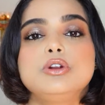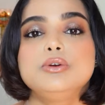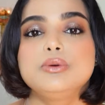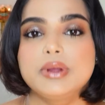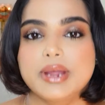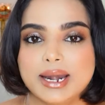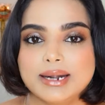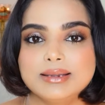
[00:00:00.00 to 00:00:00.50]

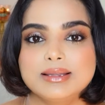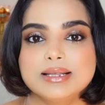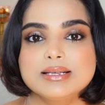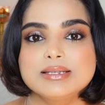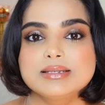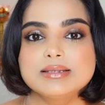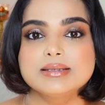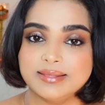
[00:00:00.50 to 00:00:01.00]
you get
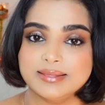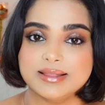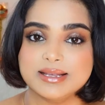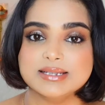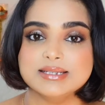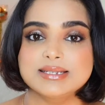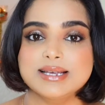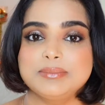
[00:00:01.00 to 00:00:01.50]
this in
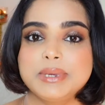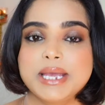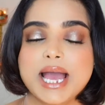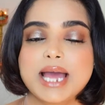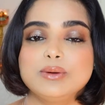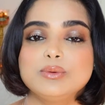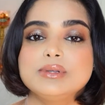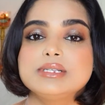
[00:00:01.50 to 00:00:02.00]
this
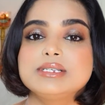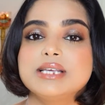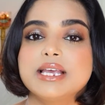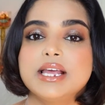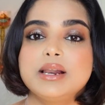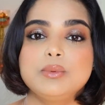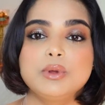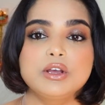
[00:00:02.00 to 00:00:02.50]
semi-annual
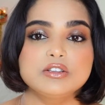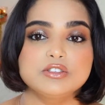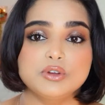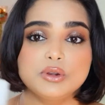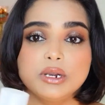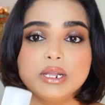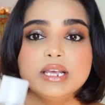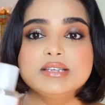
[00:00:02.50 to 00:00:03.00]
sale, because
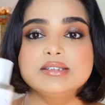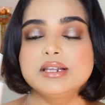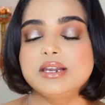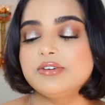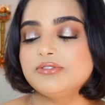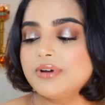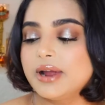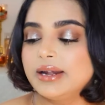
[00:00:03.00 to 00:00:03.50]
you'll
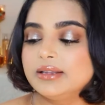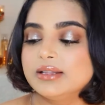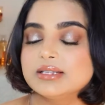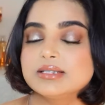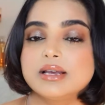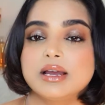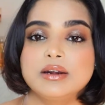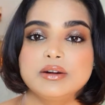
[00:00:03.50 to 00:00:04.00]
easily find
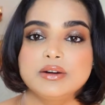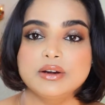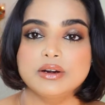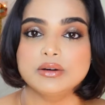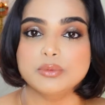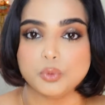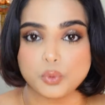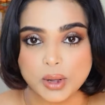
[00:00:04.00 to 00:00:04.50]
this
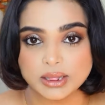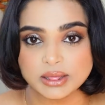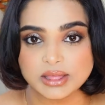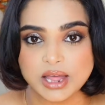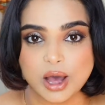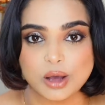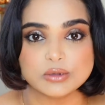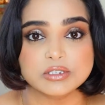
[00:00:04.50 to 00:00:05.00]
under
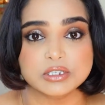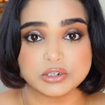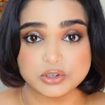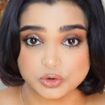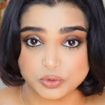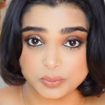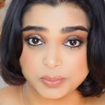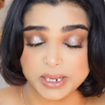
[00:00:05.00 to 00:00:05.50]
1000
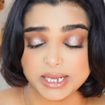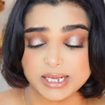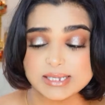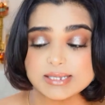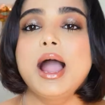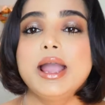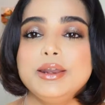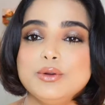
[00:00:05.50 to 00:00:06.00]

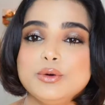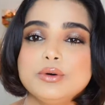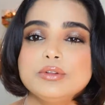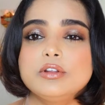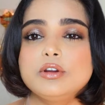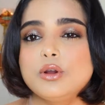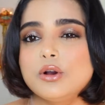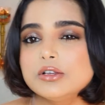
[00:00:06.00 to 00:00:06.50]
rupees. I know
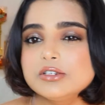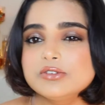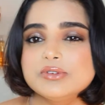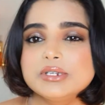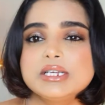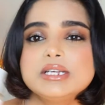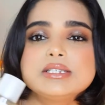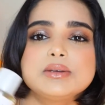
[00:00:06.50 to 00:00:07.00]
the
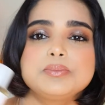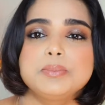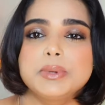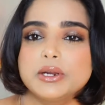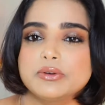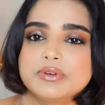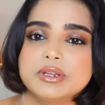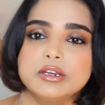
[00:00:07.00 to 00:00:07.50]
longevity is a
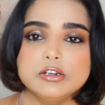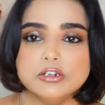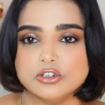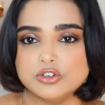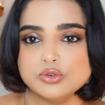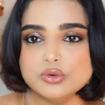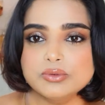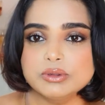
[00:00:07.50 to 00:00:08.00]
bit of an
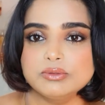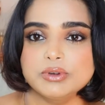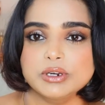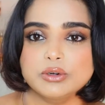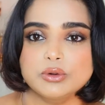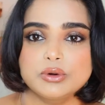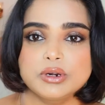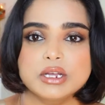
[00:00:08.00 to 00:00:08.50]
issue with
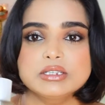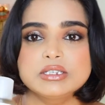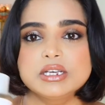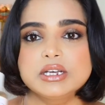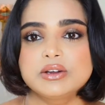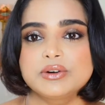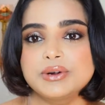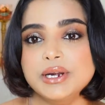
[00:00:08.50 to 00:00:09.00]
Victoria's
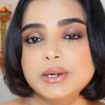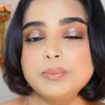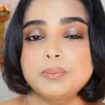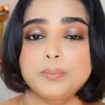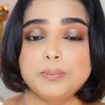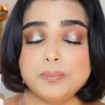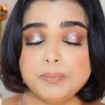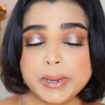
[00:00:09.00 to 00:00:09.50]
Secret
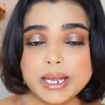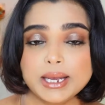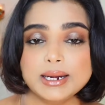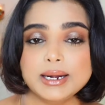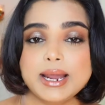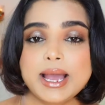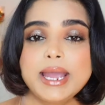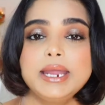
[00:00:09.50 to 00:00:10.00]

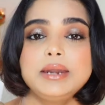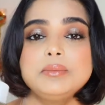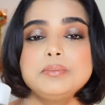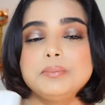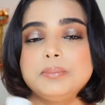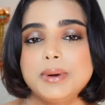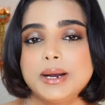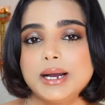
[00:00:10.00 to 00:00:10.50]
pink
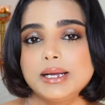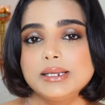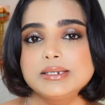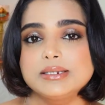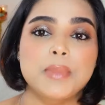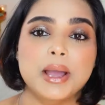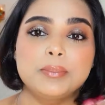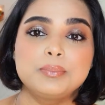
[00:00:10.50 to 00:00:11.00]
line, but
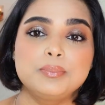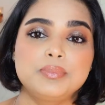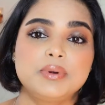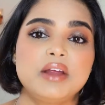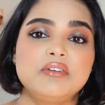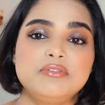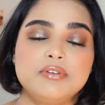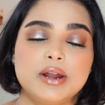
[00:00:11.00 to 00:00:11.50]
my
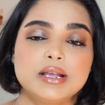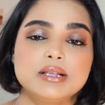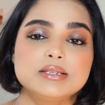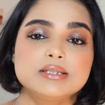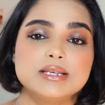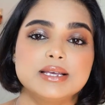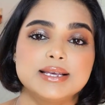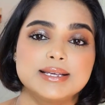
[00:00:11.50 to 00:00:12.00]

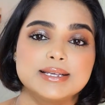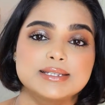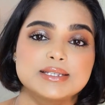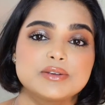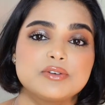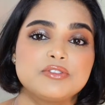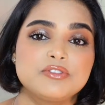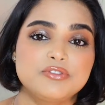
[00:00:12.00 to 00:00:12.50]
preference
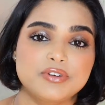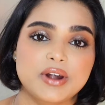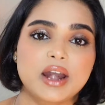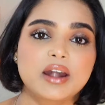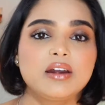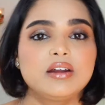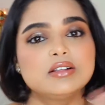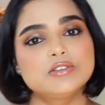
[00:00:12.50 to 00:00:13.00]
is
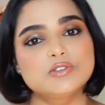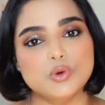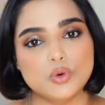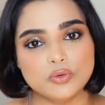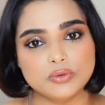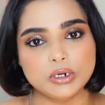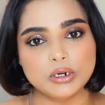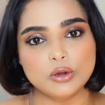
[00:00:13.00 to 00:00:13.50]
fragrance
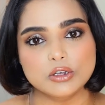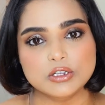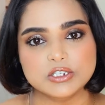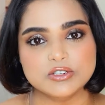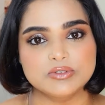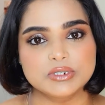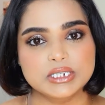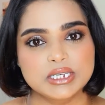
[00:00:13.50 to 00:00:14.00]
over
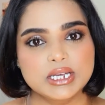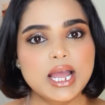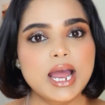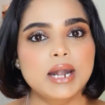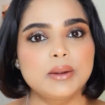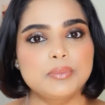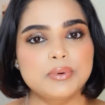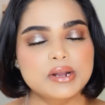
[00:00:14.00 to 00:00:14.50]
longevity
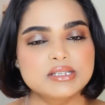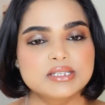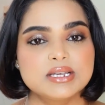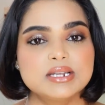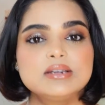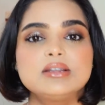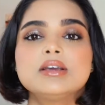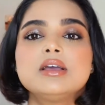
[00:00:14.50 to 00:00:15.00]
at
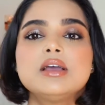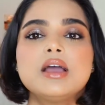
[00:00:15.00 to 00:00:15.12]
present.